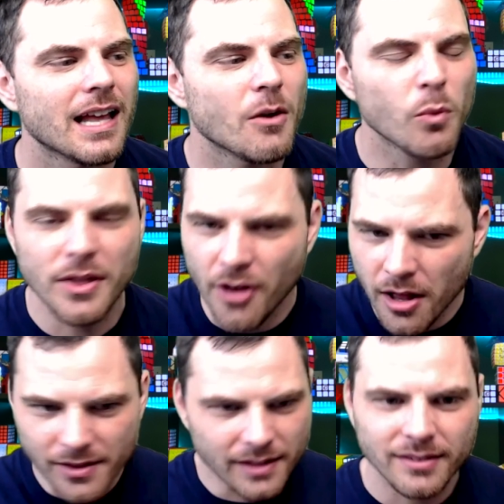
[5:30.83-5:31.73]
with
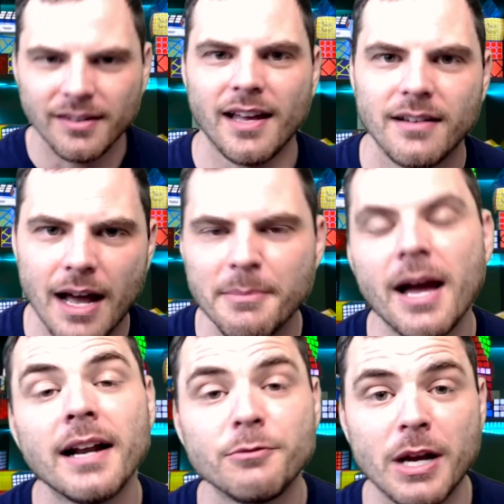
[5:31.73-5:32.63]
all this said, I'm
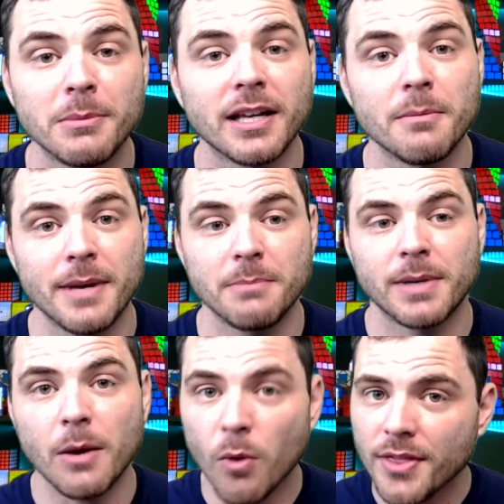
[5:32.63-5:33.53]
kind of rambling a bit,
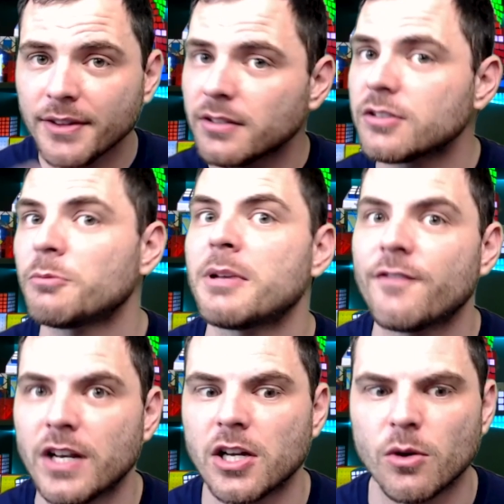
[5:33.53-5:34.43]
but I want this to just be a
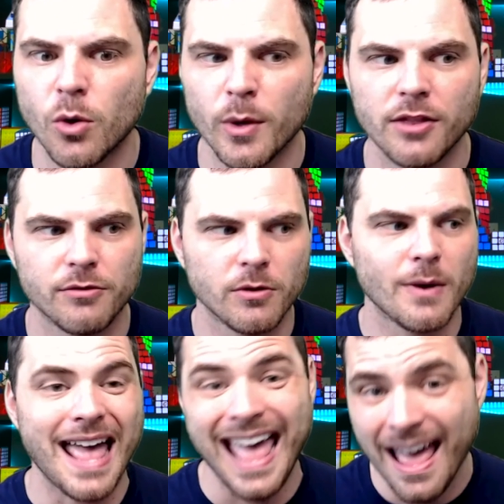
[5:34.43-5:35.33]
video going through
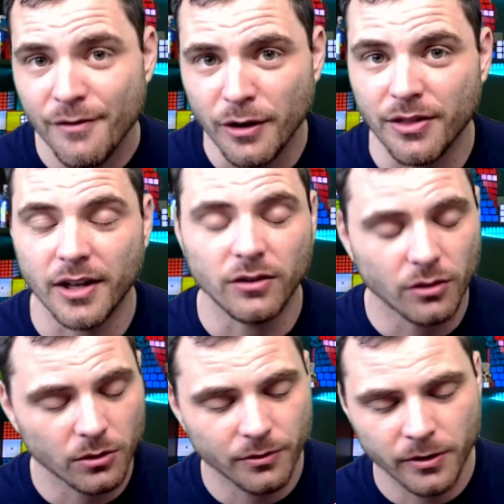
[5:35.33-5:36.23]
everything.
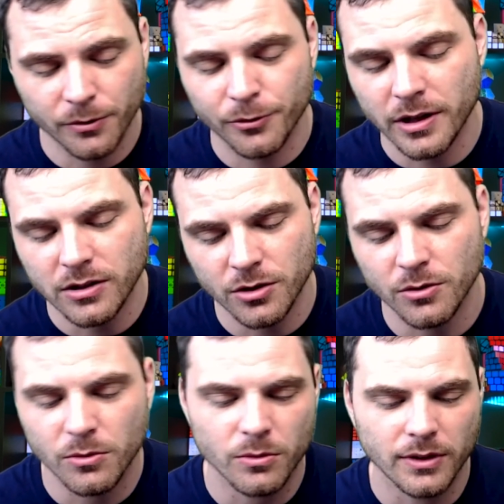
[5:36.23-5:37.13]
So feel free
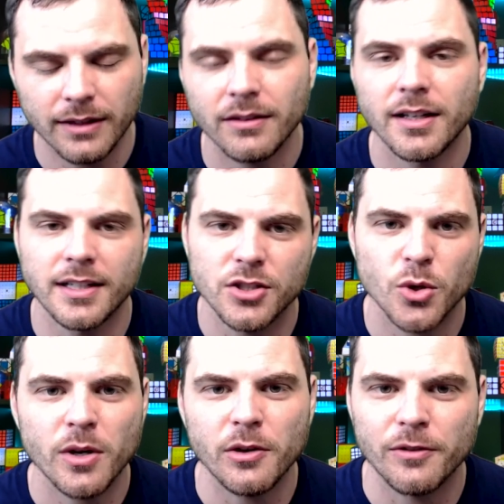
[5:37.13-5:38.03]
to listen and
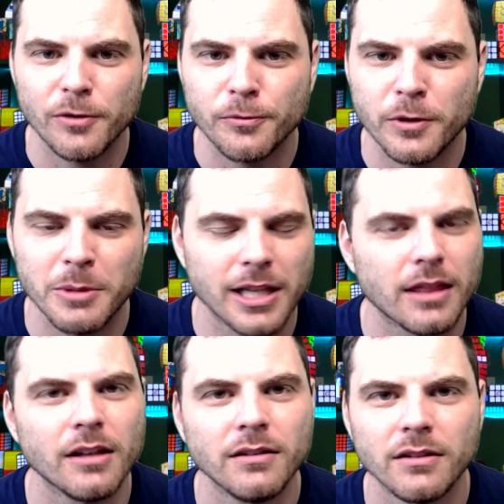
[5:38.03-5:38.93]
enjoy, or feel free to be like,
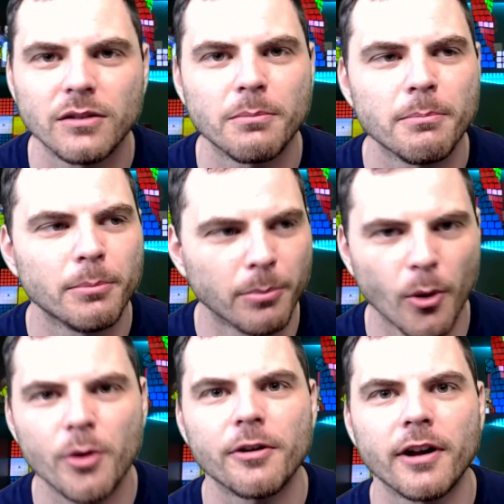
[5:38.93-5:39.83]
this is
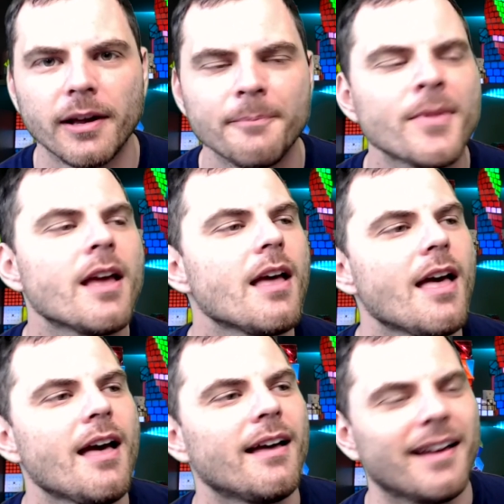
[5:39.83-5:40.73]
boring,
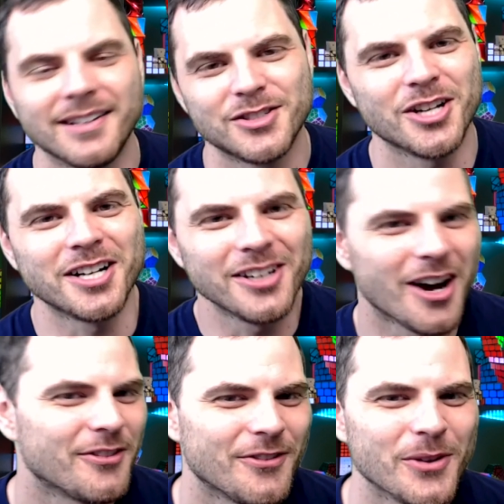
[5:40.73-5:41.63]
and shut it
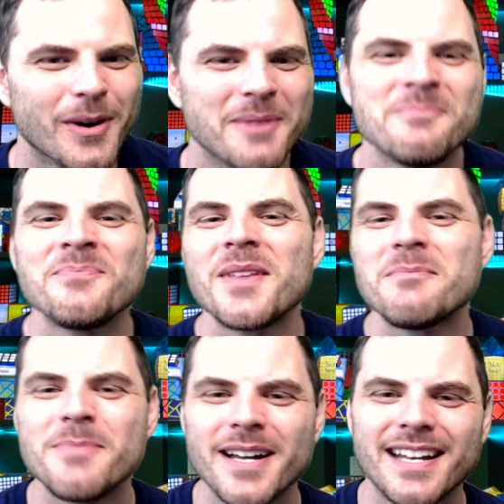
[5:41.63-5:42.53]
off if you want.
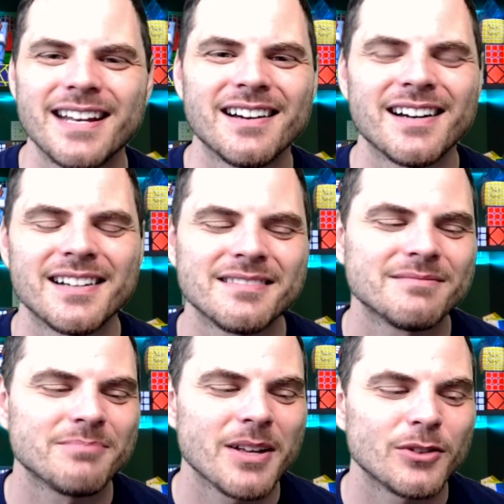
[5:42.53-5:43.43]
But
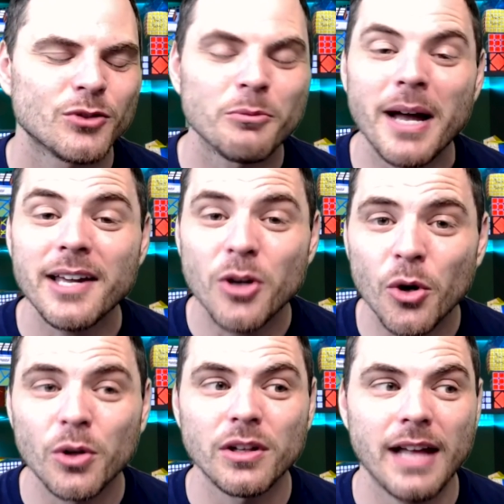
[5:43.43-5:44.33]
so my
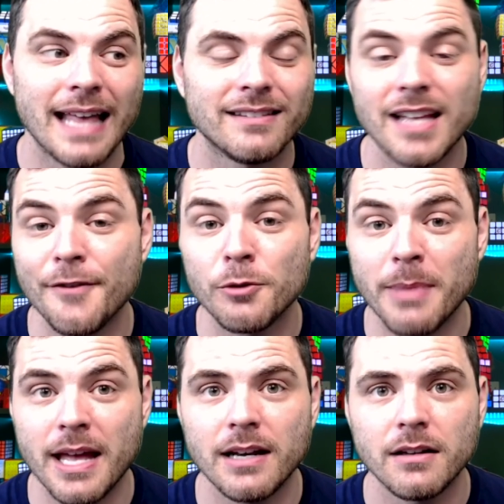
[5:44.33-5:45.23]
goal has never
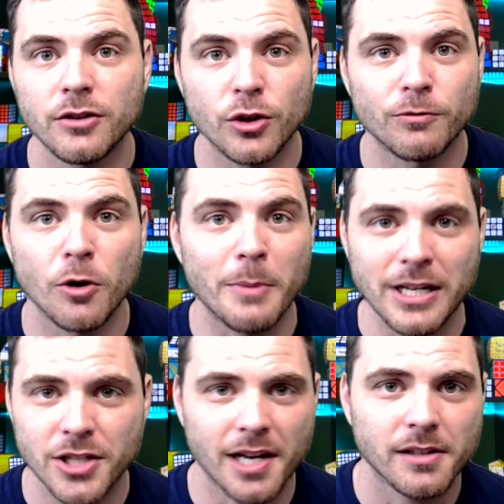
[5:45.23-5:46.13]
been to grow my
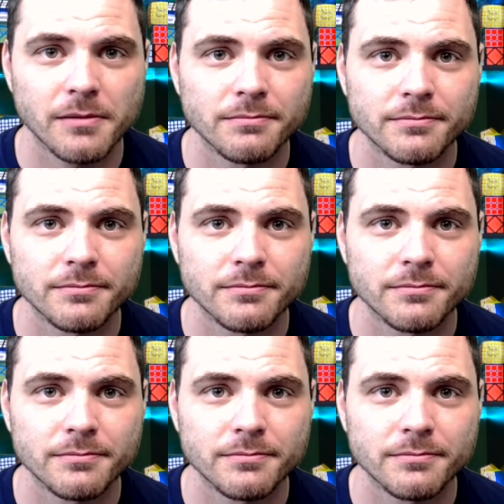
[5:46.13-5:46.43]
channel.